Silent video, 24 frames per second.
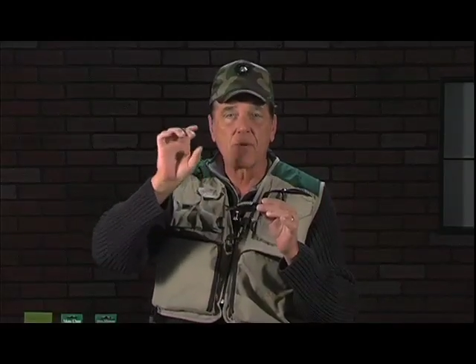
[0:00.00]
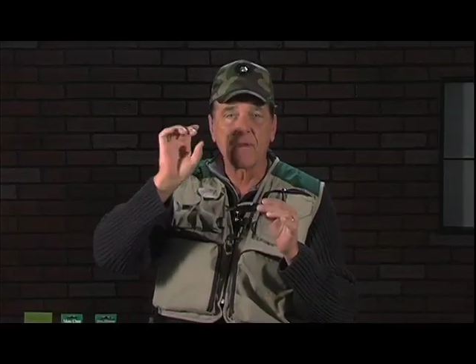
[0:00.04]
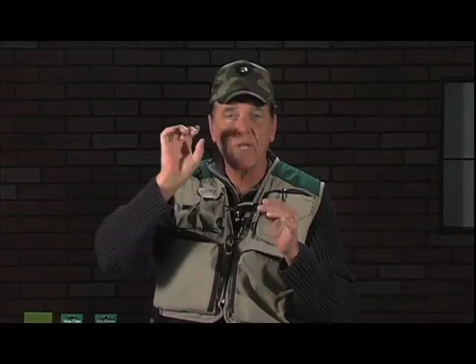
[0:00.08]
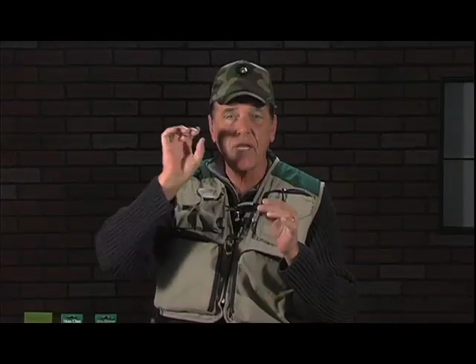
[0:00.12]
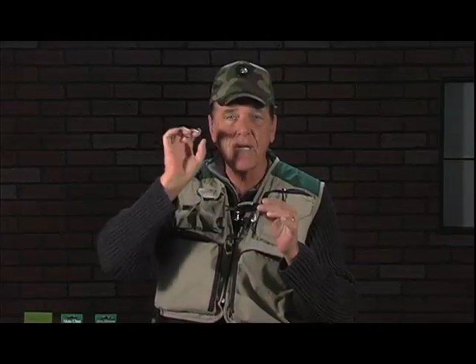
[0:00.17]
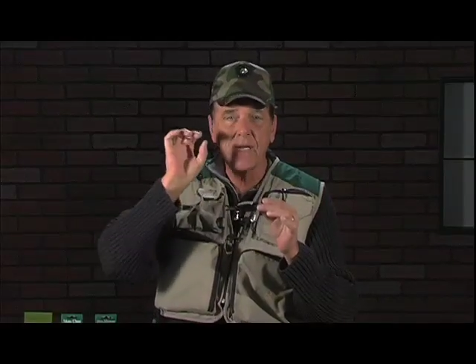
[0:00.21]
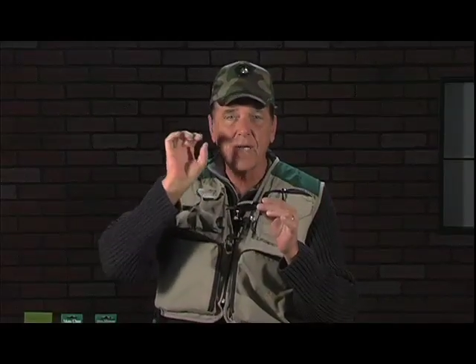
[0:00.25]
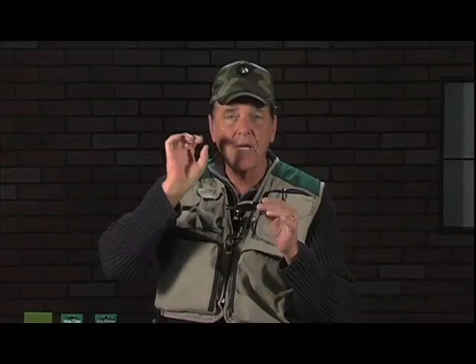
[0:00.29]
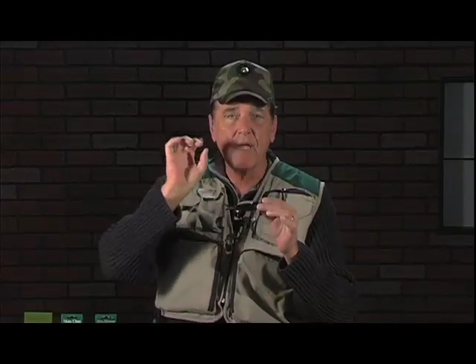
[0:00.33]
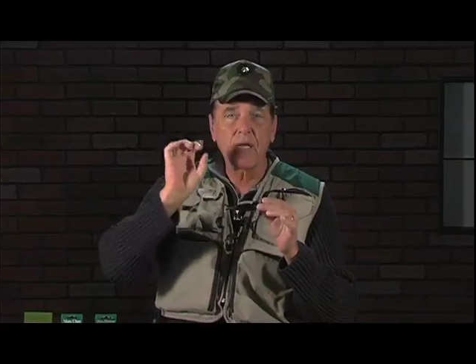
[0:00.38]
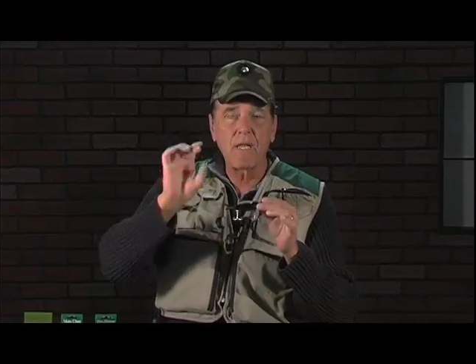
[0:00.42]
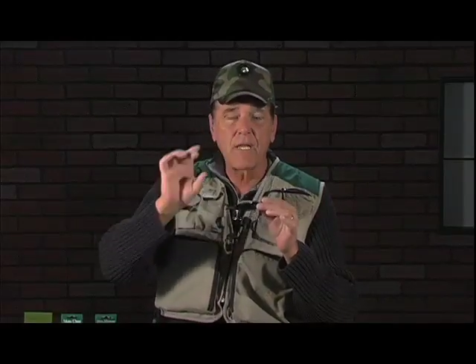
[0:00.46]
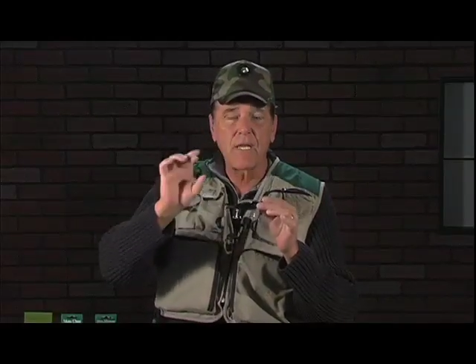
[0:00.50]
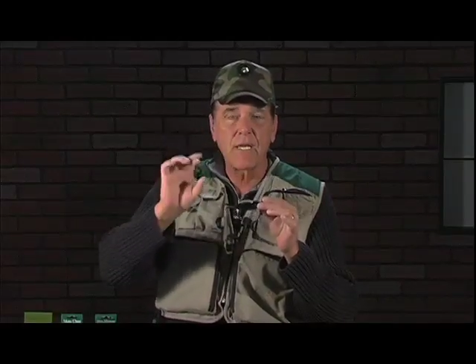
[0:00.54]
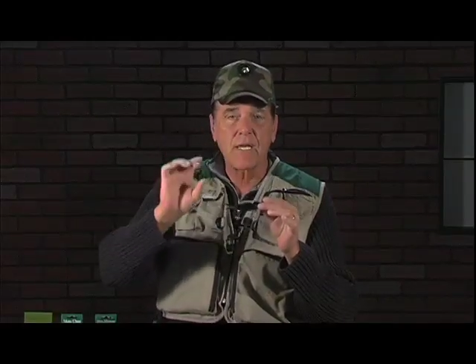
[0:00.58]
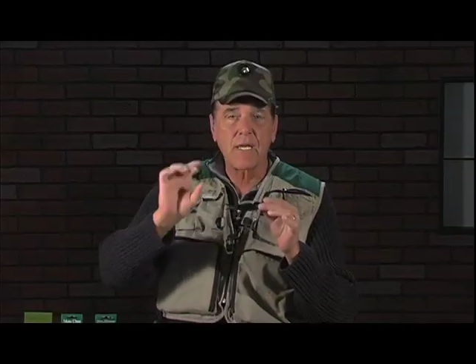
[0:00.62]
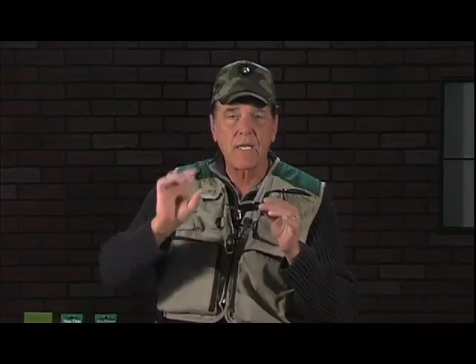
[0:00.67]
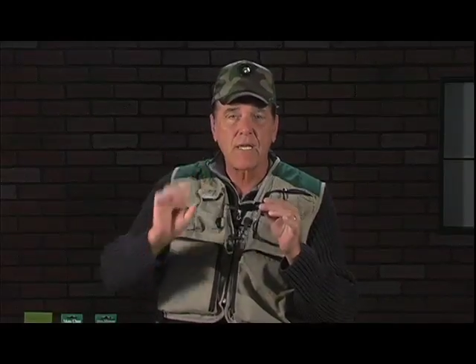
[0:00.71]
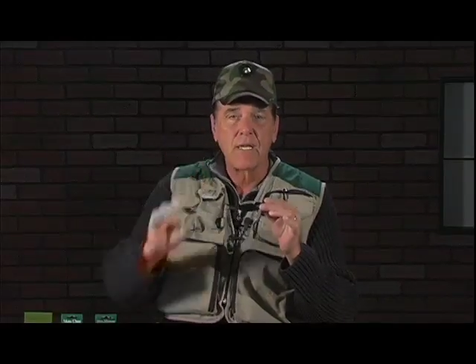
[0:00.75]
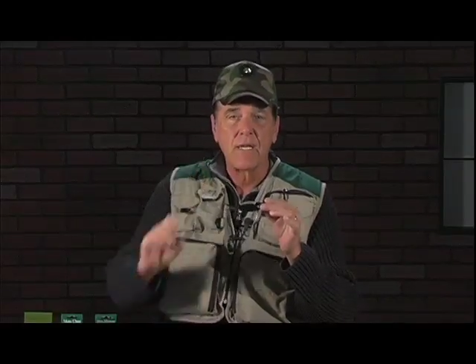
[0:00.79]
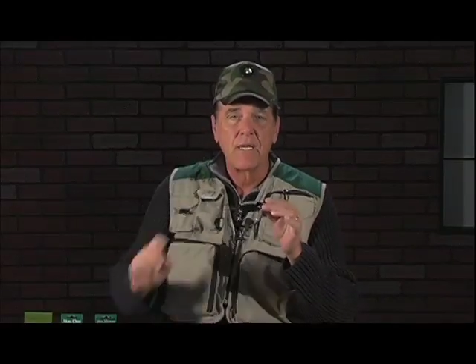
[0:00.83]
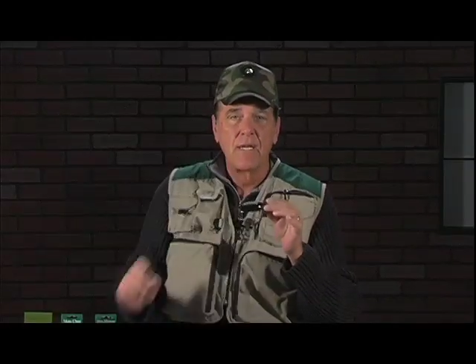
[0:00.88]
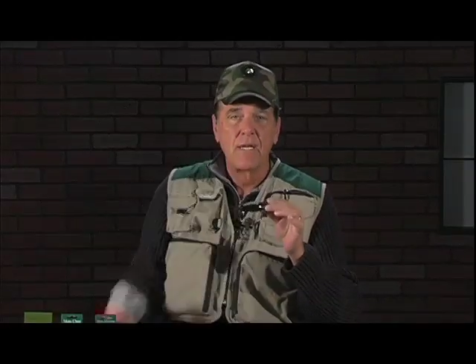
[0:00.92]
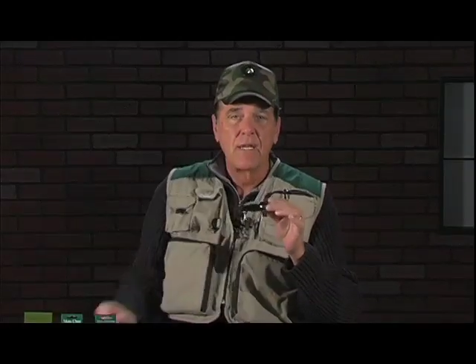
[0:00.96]
Well, that
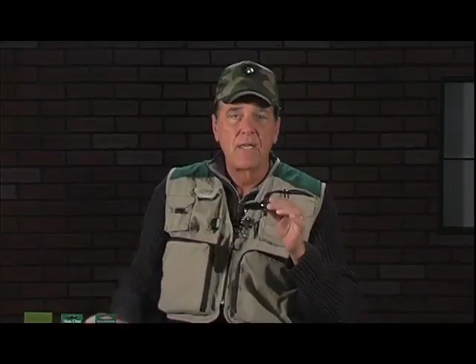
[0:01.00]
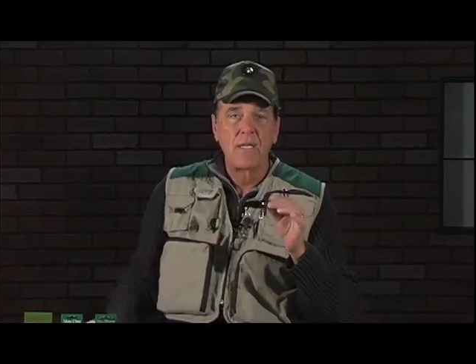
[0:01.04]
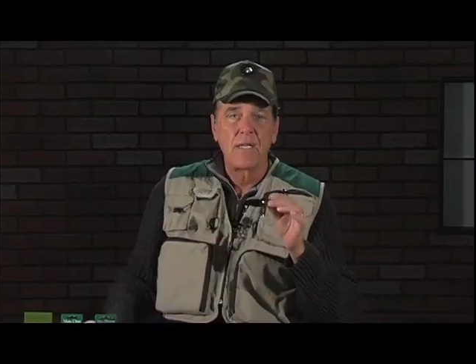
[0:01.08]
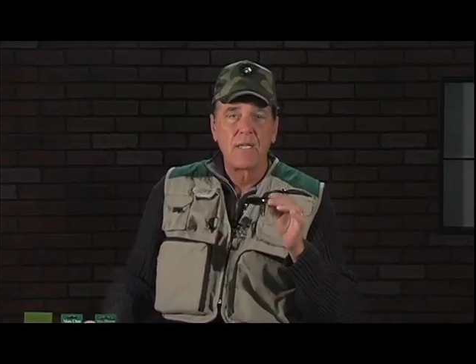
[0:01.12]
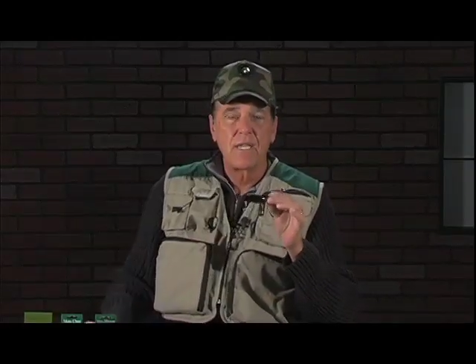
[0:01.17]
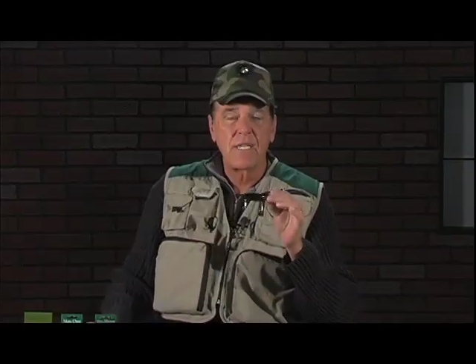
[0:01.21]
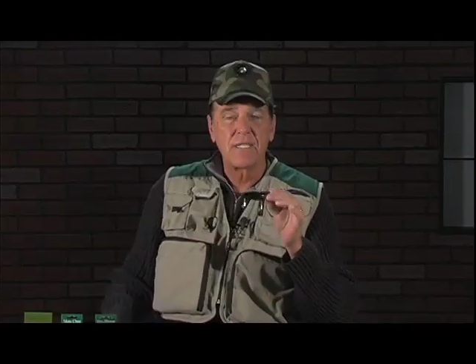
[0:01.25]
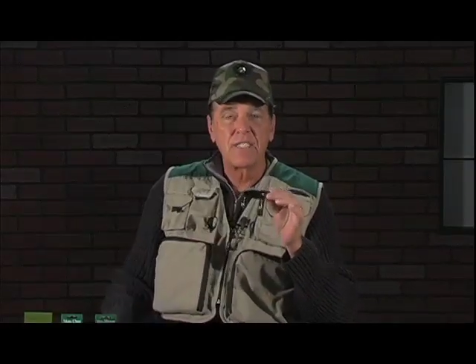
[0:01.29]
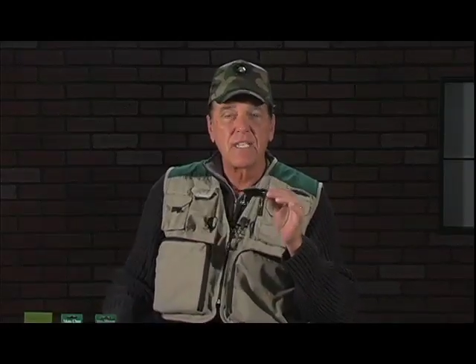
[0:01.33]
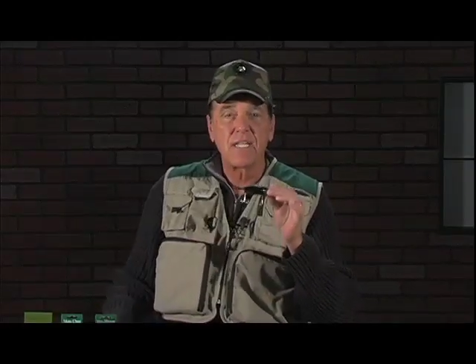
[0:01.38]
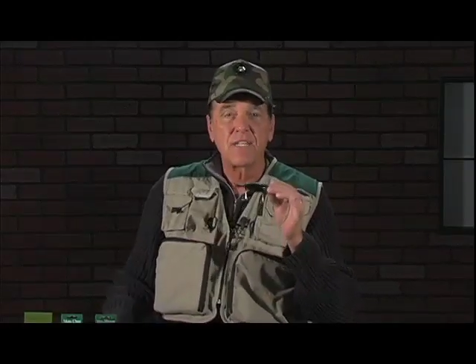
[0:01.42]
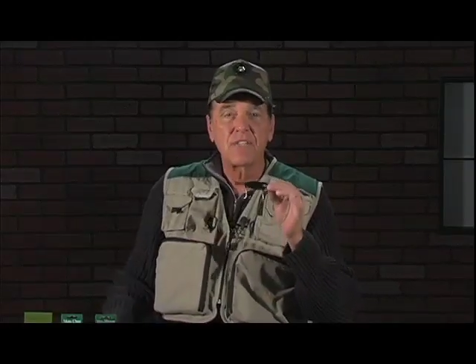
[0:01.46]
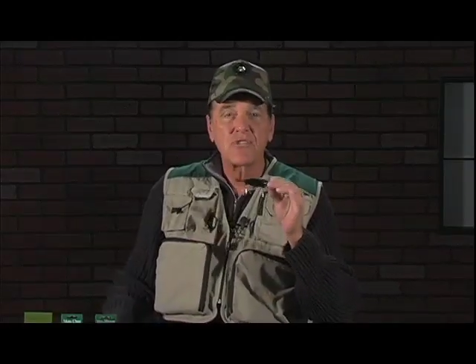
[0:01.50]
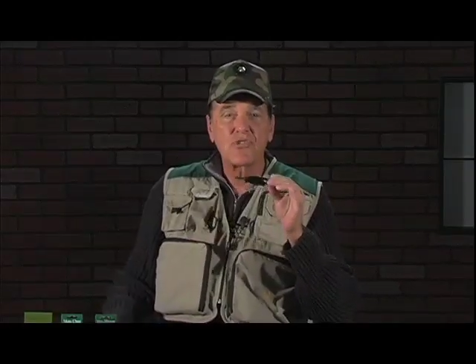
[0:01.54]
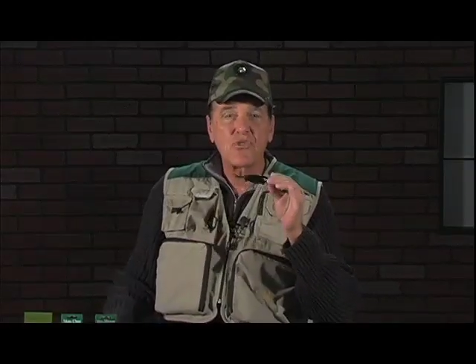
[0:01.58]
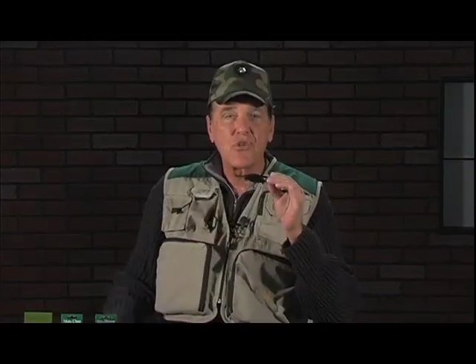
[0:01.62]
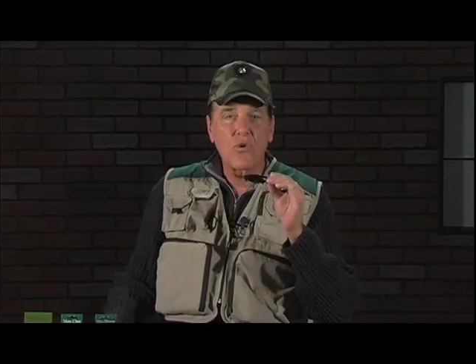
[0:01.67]
click is an